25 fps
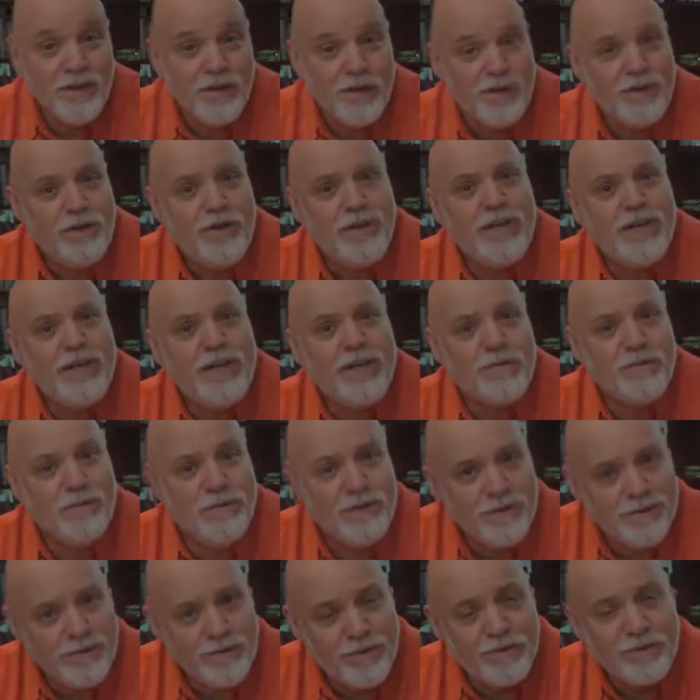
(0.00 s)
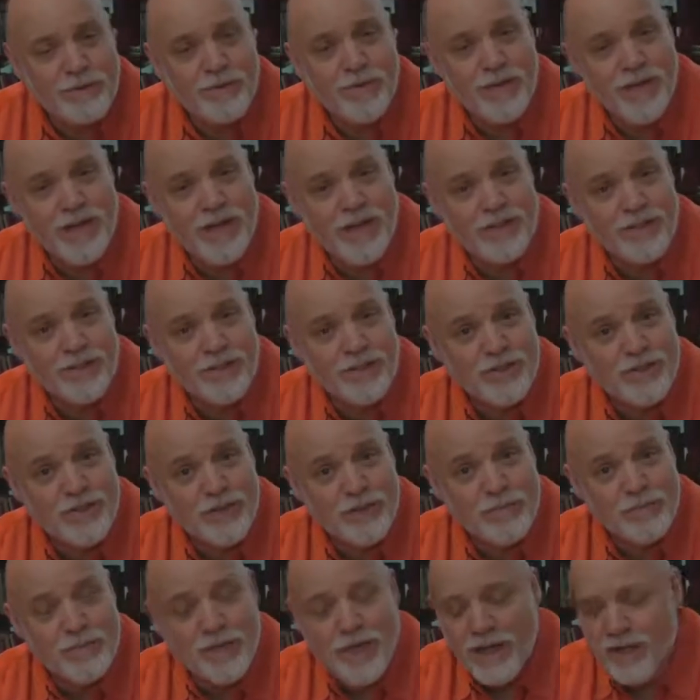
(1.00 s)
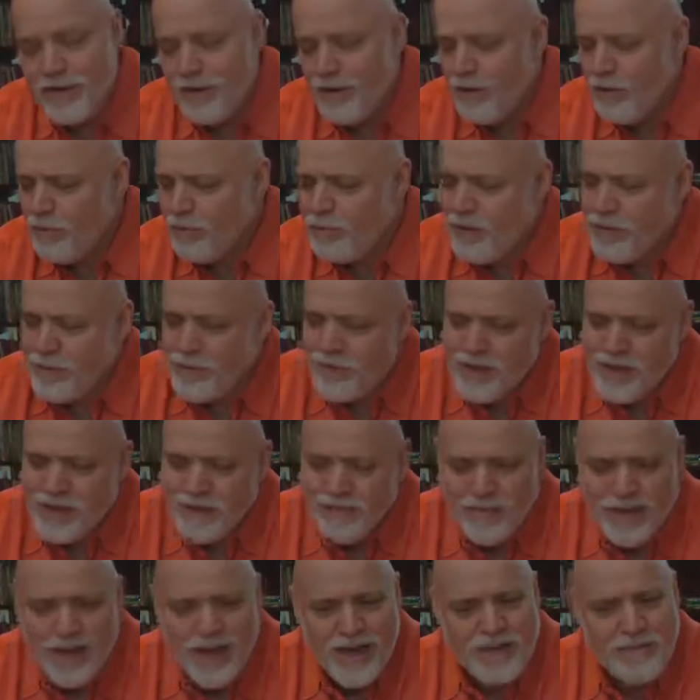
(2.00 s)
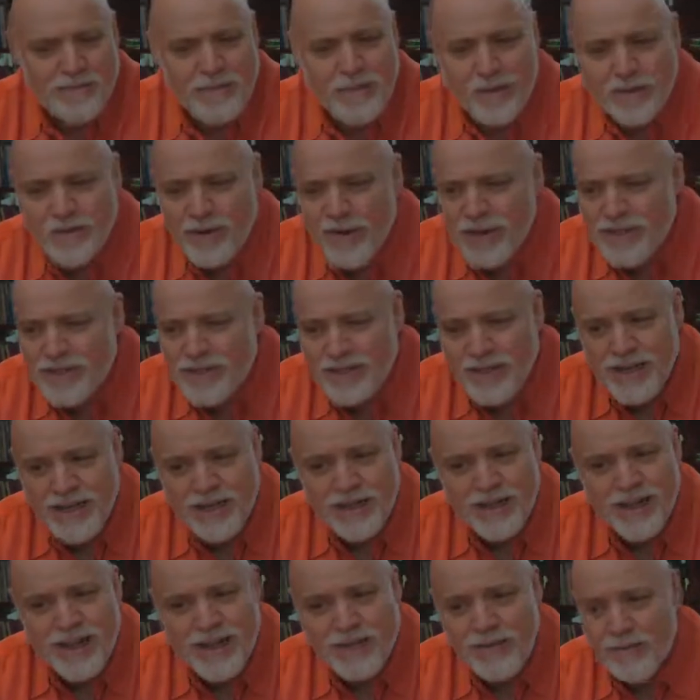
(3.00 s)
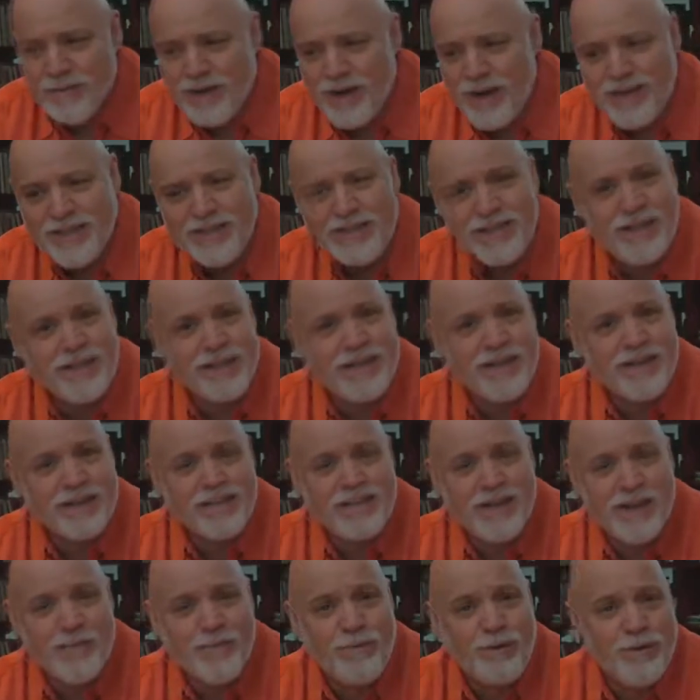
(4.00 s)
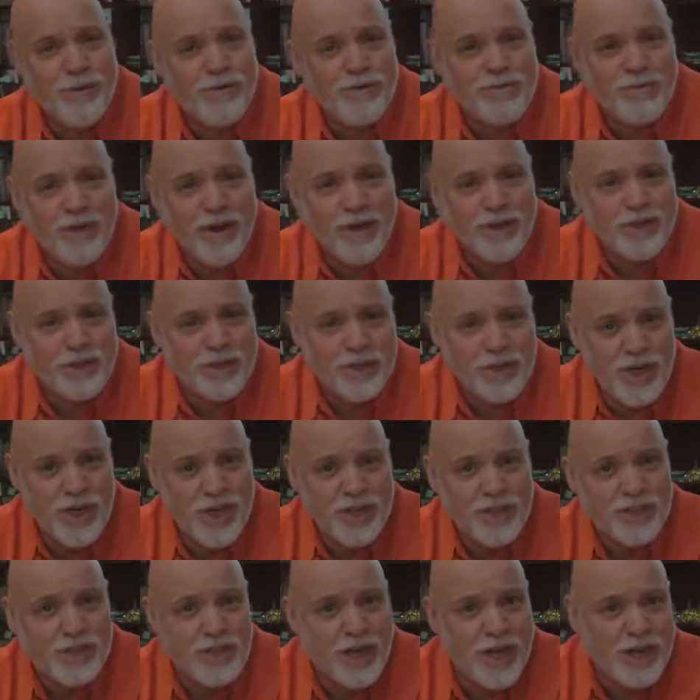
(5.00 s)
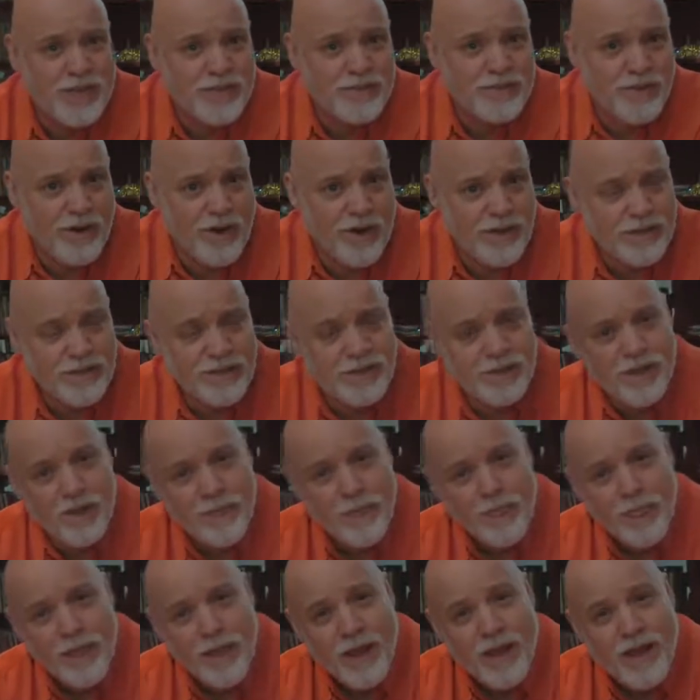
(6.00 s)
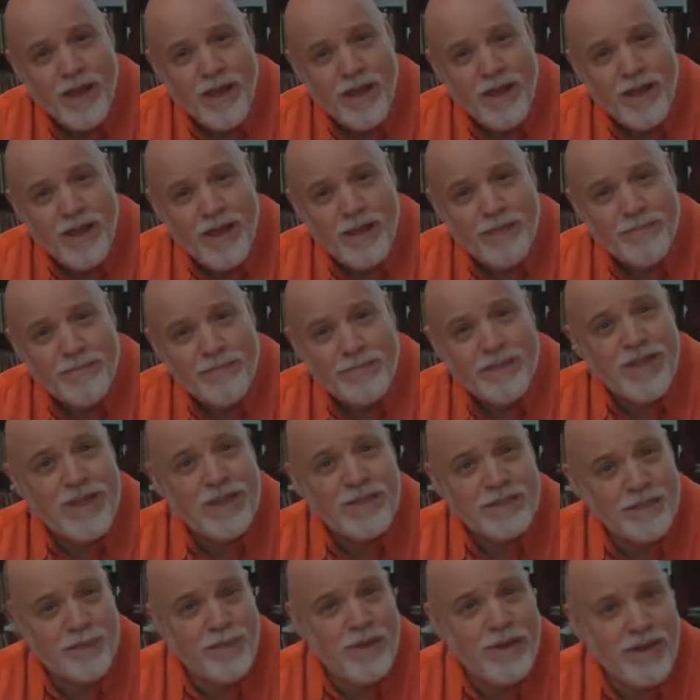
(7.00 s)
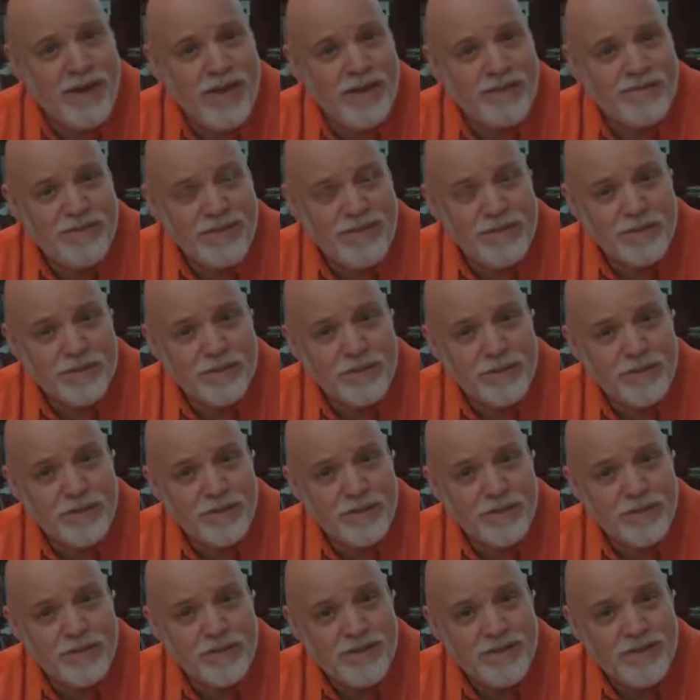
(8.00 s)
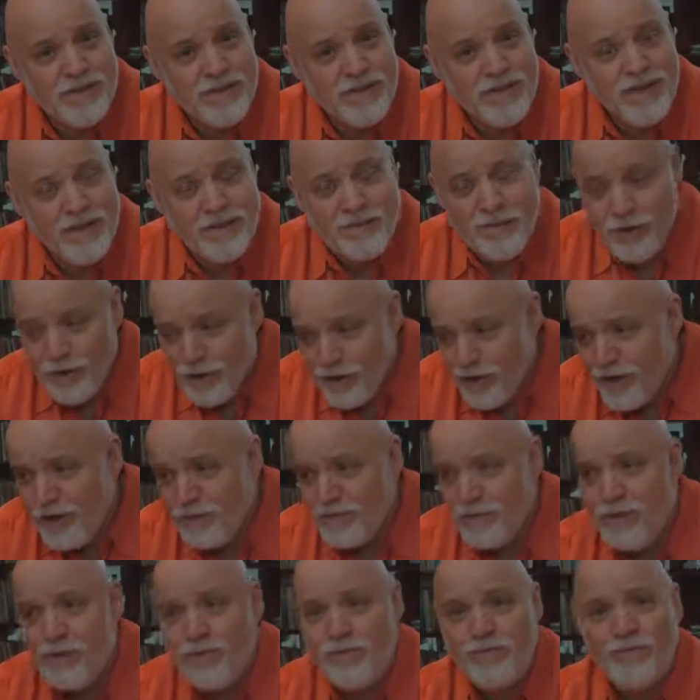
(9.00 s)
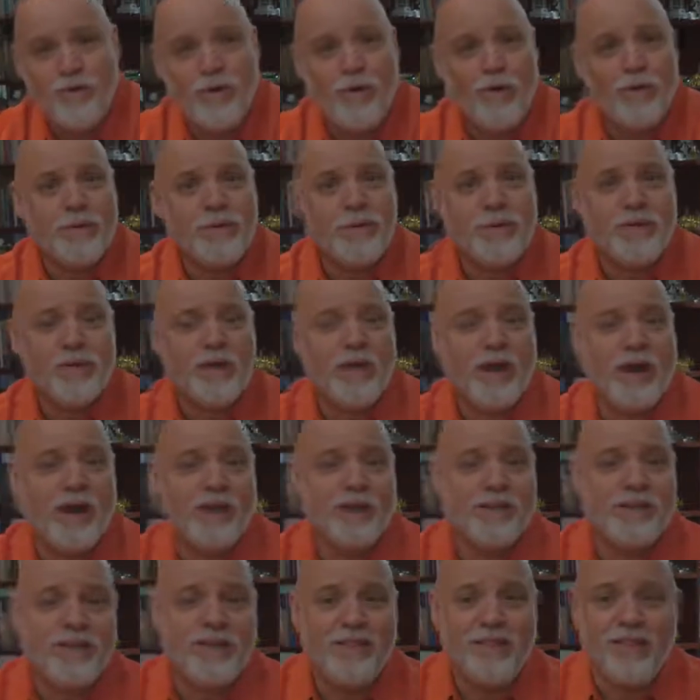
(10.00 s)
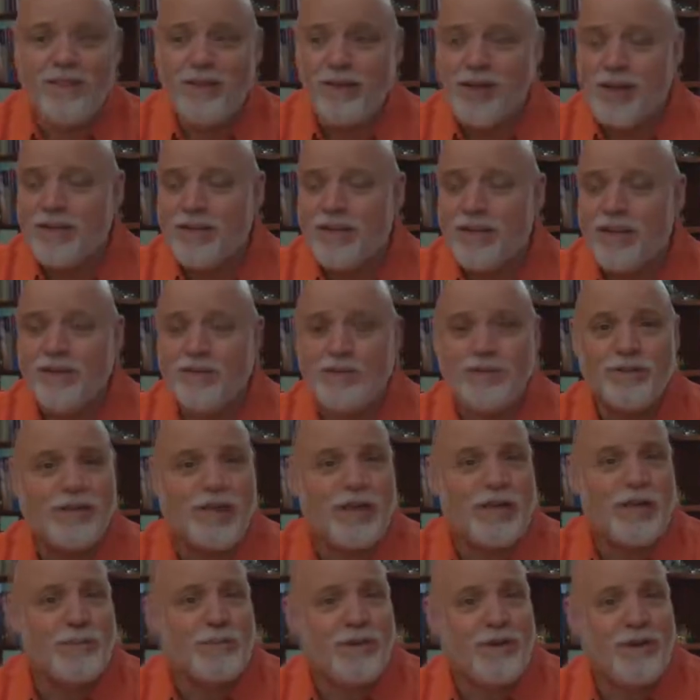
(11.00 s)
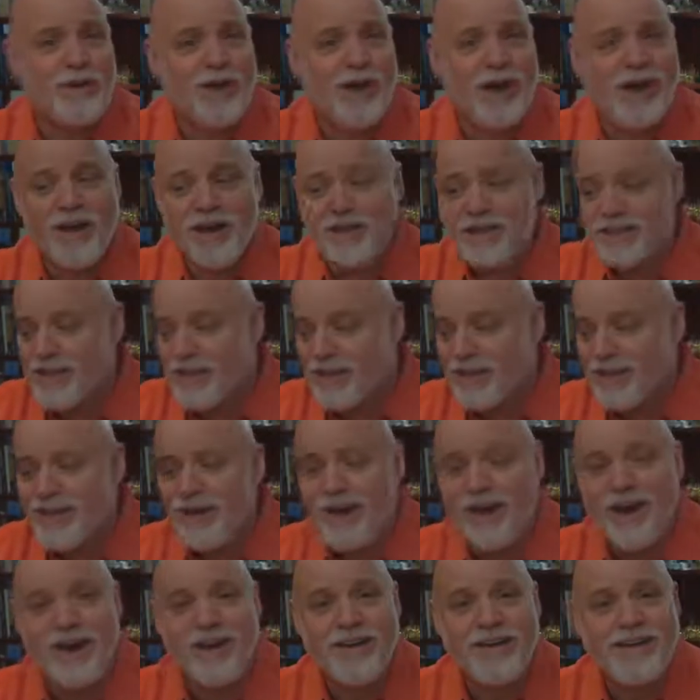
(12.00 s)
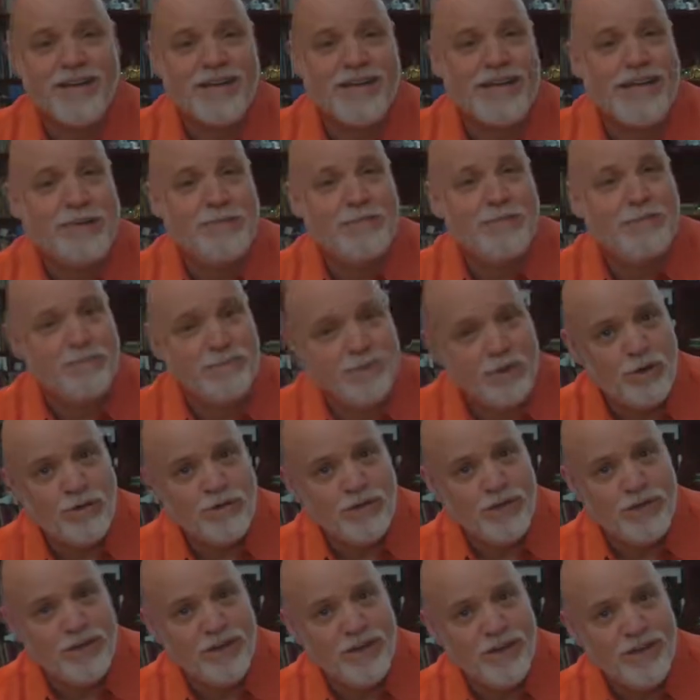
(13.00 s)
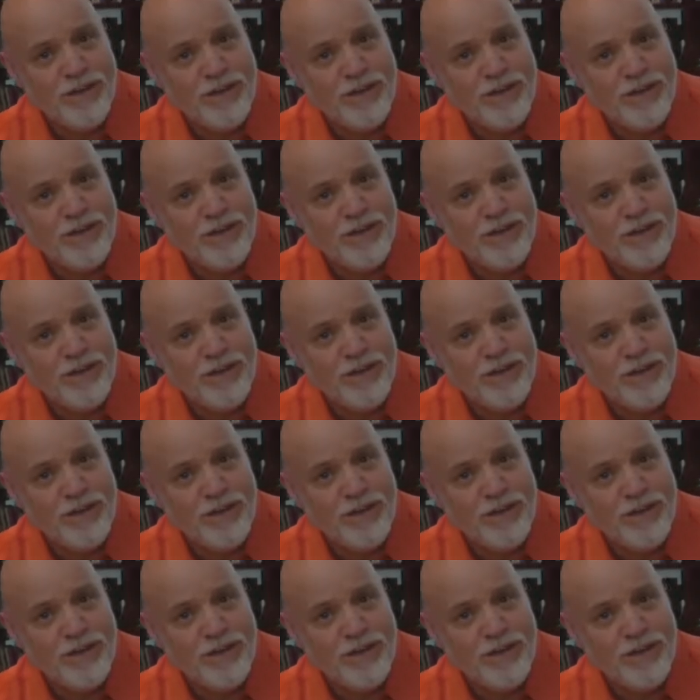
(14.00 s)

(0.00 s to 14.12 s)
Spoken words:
You need to get rid of those relationships. I know people get mad at me when I say that, when I say things like, when your friends change, change friends. But that's the way life is. If you're going to move forward with God, the thing you have to understand about God is that God keeps moving.